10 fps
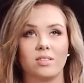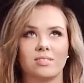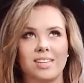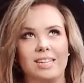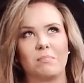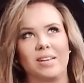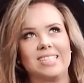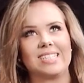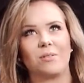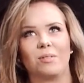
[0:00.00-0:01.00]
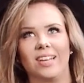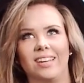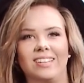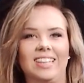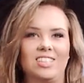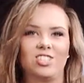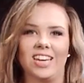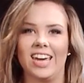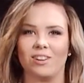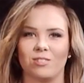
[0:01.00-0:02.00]
it, it might sound like a
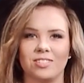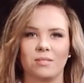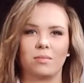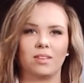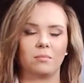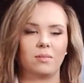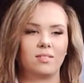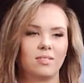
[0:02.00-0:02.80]
cliche or something, but